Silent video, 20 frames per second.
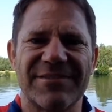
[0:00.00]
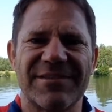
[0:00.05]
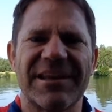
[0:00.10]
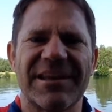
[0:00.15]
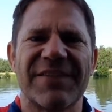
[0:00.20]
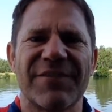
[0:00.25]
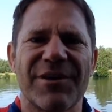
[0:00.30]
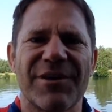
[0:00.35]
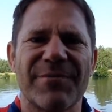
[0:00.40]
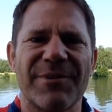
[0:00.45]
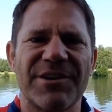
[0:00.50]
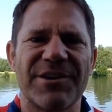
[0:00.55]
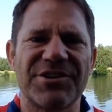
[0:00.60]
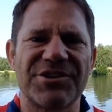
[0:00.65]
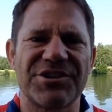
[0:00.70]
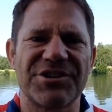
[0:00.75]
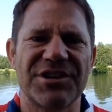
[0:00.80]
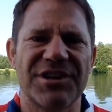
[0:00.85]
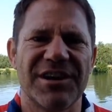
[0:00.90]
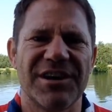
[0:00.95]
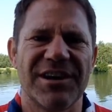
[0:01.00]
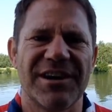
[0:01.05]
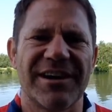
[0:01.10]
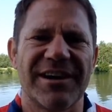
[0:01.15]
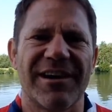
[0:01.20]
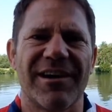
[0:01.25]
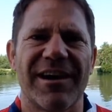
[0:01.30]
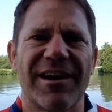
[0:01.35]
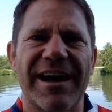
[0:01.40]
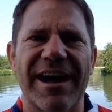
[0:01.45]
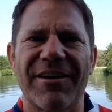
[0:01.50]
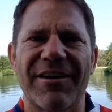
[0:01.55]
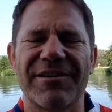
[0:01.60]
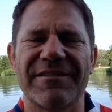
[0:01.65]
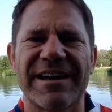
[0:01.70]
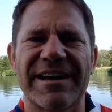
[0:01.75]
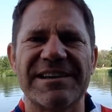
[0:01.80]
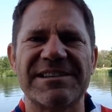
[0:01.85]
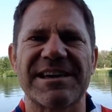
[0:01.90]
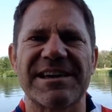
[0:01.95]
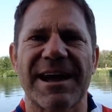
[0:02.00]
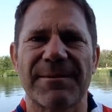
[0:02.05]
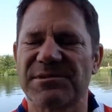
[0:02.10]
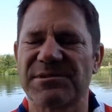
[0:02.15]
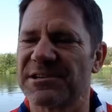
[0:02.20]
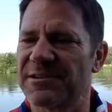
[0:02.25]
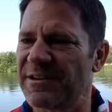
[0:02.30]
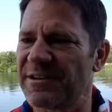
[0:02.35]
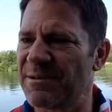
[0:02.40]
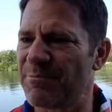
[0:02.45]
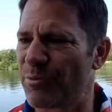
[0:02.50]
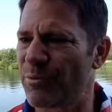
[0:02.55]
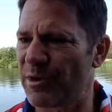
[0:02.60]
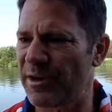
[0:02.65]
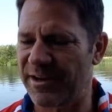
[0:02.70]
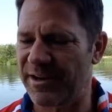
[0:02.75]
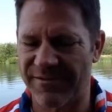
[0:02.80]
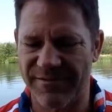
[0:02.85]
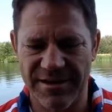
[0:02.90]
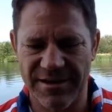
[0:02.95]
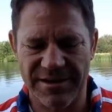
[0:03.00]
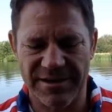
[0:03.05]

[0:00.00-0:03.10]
Thank you very much, Aaron. That is absolutely brilliant.